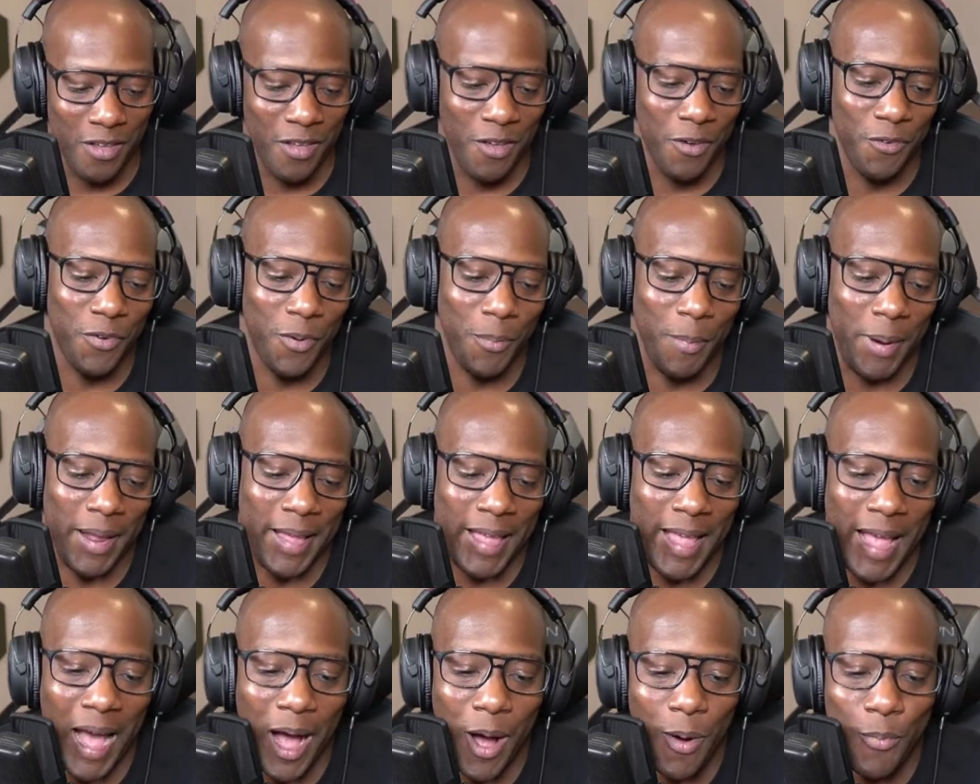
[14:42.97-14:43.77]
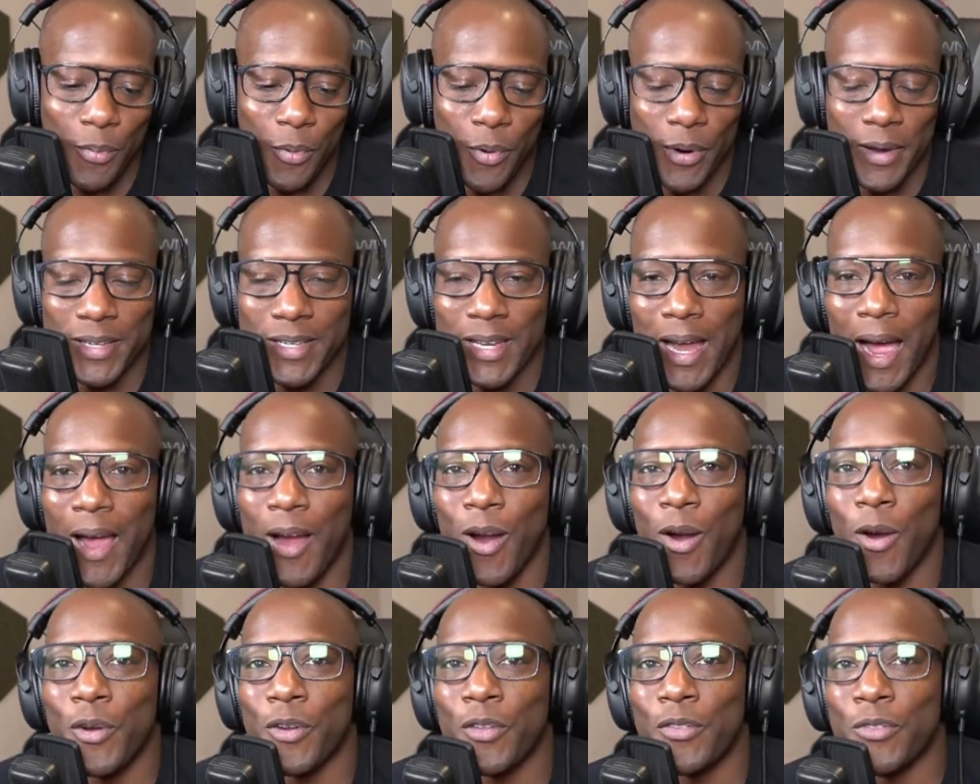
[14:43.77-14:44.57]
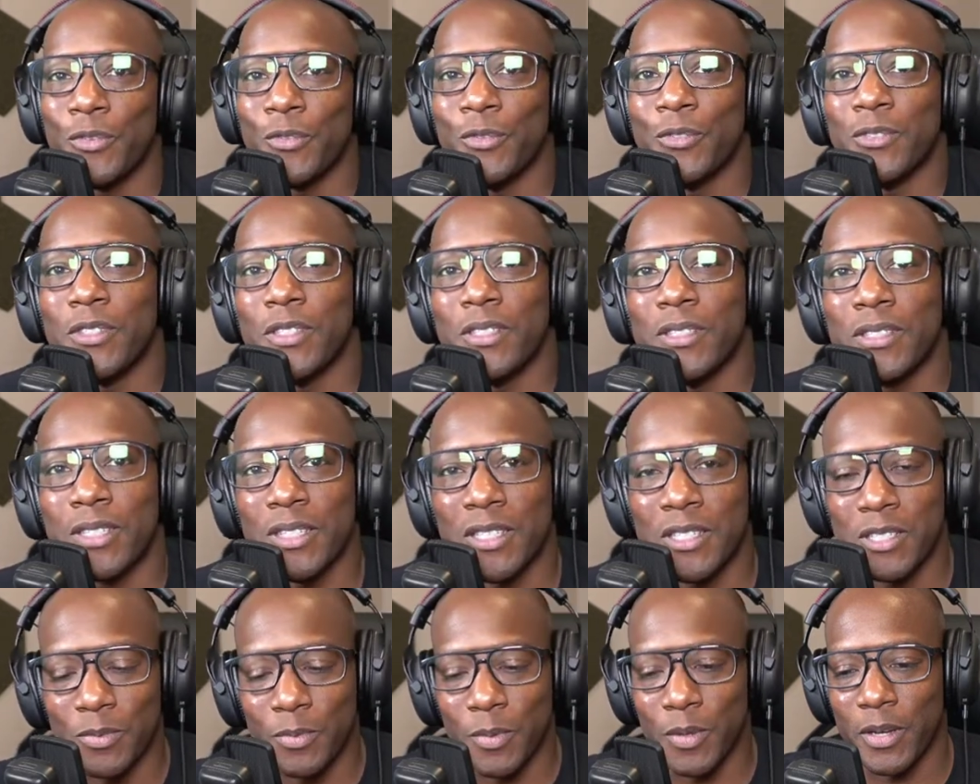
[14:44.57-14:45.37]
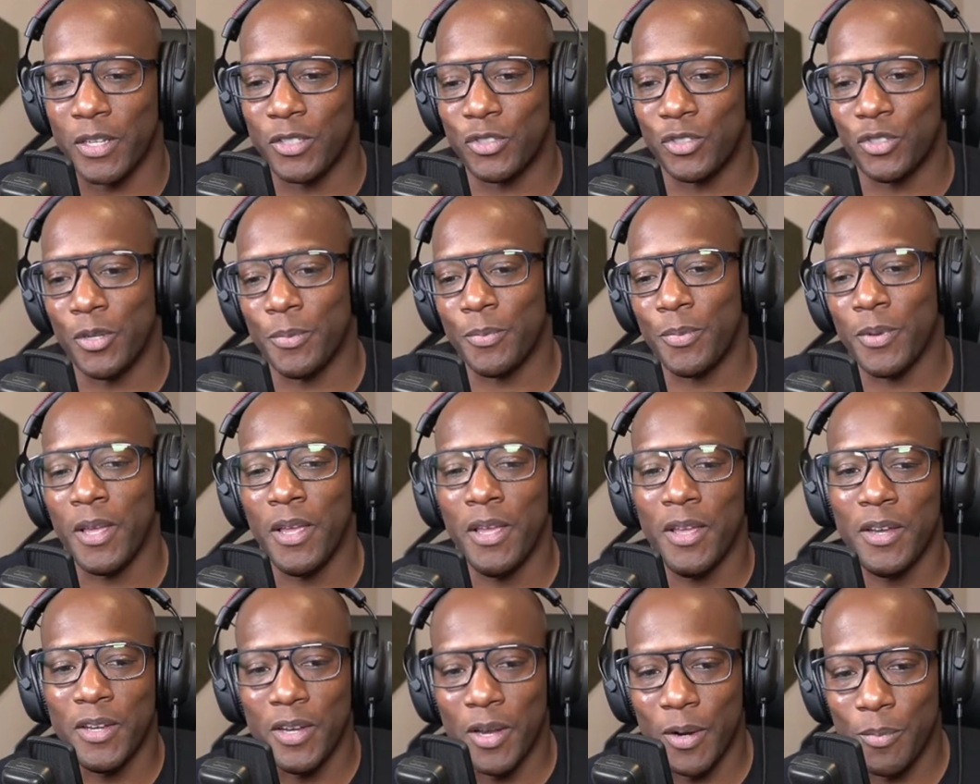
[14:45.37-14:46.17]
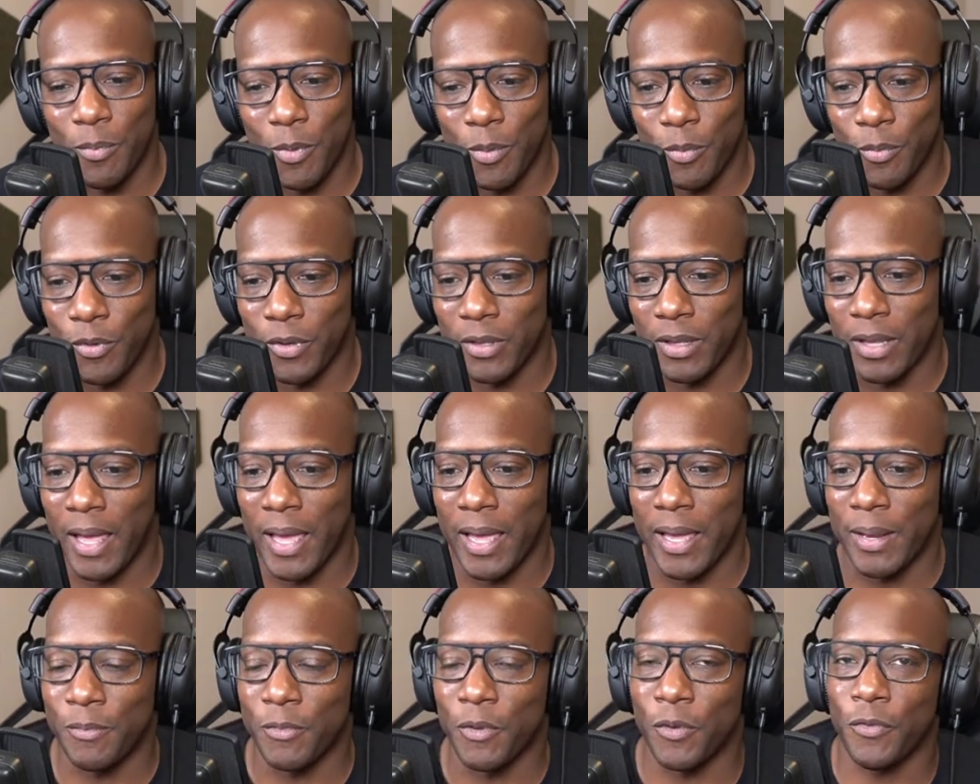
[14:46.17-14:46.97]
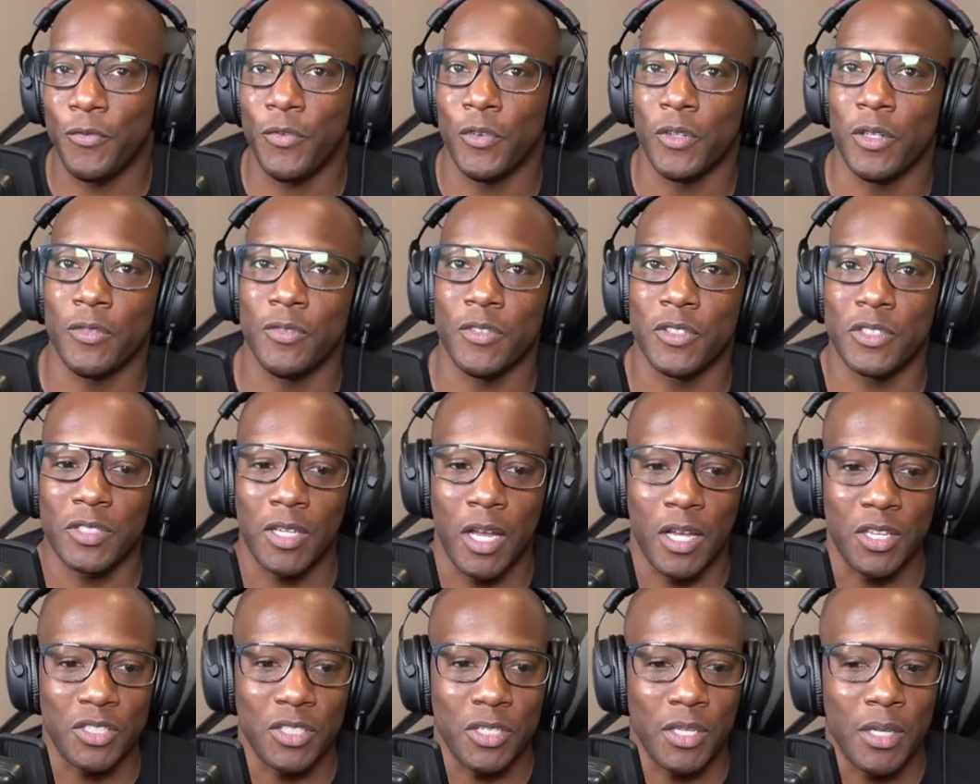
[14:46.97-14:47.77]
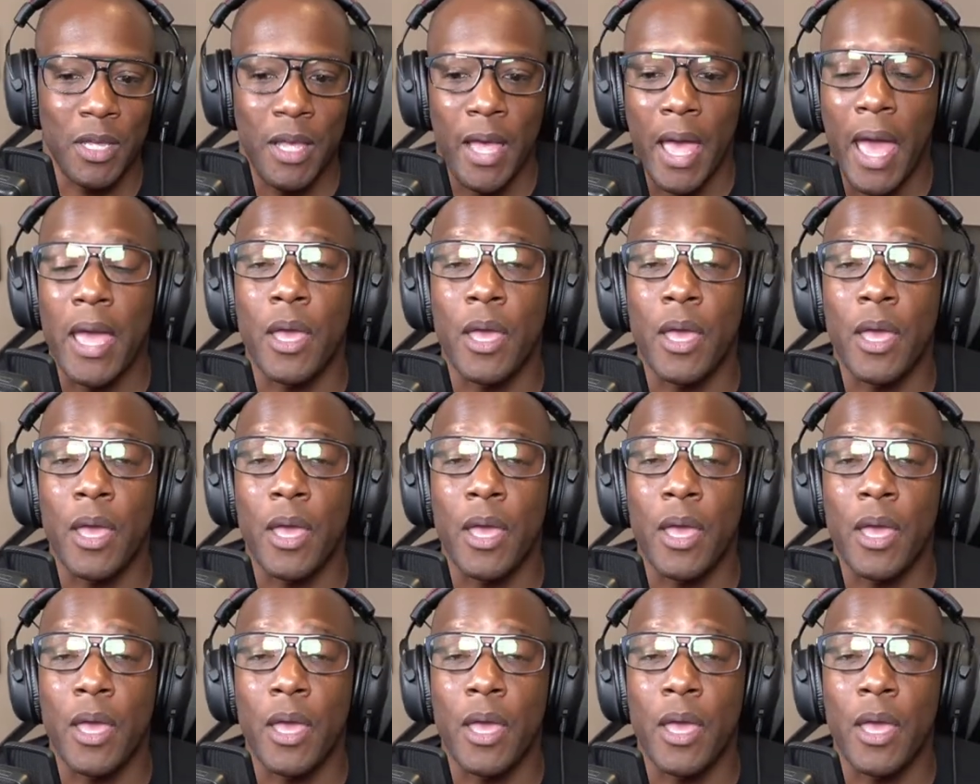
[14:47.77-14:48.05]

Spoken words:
For my cowboy diehard enthusiast, it has been a trip down memory lane full of nostalgia.